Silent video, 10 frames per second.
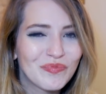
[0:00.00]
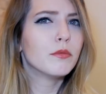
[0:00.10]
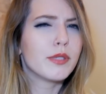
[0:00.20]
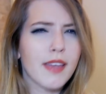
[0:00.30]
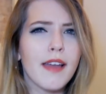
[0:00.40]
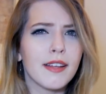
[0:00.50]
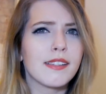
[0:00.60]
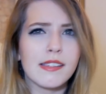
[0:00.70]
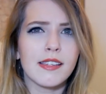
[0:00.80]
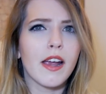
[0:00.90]
Was that
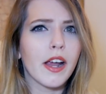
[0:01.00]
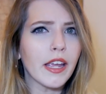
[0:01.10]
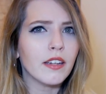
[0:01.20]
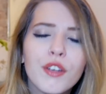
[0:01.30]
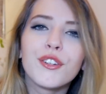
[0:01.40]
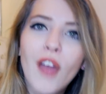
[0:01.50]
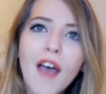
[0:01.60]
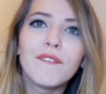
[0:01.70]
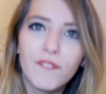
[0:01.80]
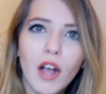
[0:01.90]
necessary? You're
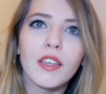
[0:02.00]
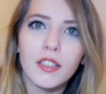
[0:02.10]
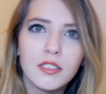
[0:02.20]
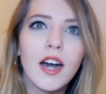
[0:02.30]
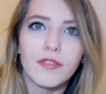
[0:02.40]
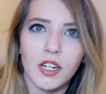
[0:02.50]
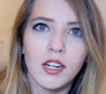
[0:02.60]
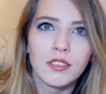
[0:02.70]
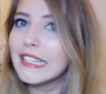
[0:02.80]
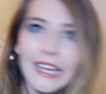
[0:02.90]
not fucking
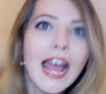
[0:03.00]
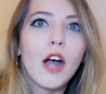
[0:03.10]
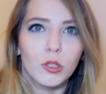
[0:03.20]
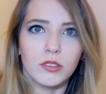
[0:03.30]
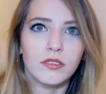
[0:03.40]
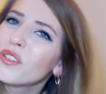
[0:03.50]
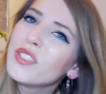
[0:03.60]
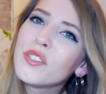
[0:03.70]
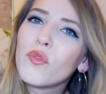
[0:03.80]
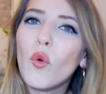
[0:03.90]
clever. Get out. All
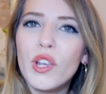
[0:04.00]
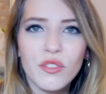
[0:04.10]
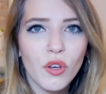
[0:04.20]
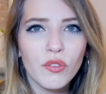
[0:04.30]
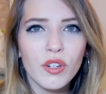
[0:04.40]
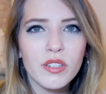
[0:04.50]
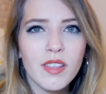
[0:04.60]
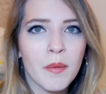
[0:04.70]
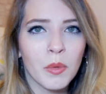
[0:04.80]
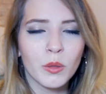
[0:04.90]
these voiceovers
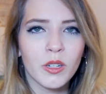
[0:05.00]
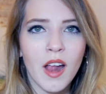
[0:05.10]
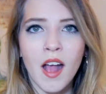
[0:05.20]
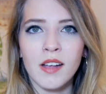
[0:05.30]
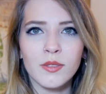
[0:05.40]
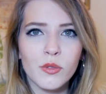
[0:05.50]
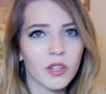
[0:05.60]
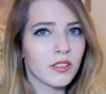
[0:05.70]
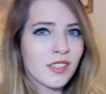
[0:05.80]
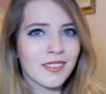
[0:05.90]
that Mulder has
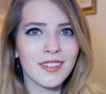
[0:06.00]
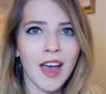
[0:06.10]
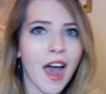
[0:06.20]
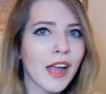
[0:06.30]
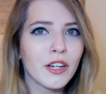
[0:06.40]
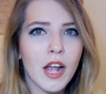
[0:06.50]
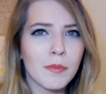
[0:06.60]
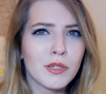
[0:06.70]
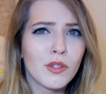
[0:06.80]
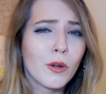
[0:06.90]
throughout the entire
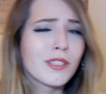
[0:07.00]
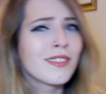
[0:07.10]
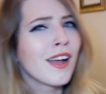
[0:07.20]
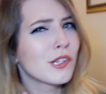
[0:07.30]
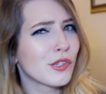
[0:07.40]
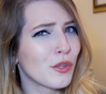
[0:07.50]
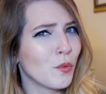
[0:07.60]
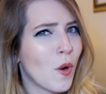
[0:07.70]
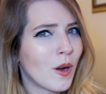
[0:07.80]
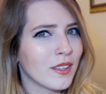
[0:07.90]
episode, it's not just the
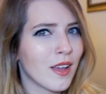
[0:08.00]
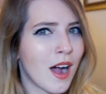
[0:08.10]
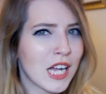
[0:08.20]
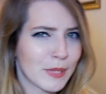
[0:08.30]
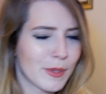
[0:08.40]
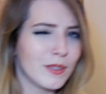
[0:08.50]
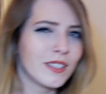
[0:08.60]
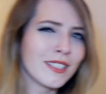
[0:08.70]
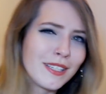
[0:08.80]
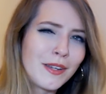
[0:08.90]
one in the hospital,
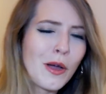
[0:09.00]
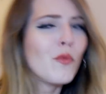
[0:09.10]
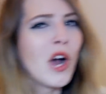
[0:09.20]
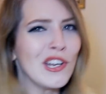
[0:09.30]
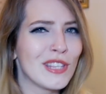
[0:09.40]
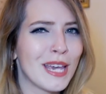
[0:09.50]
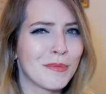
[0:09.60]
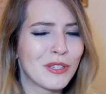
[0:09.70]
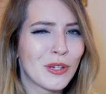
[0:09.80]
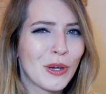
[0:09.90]
because, you know, I'm watching the
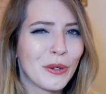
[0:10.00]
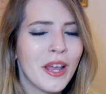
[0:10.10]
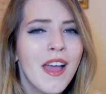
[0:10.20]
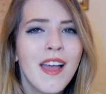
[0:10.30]
episode